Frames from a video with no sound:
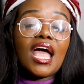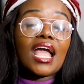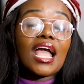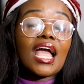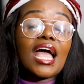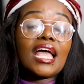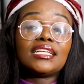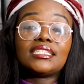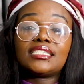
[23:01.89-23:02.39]

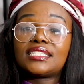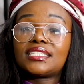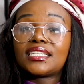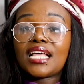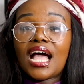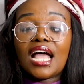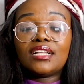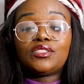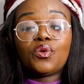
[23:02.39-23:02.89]
Guys,
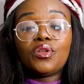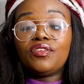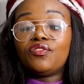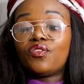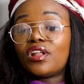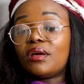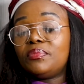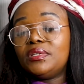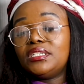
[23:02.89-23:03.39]
I don't
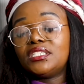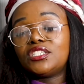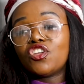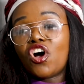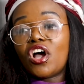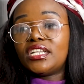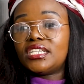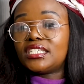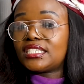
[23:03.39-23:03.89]
even want to be
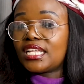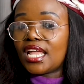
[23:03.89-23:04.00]
dishonest.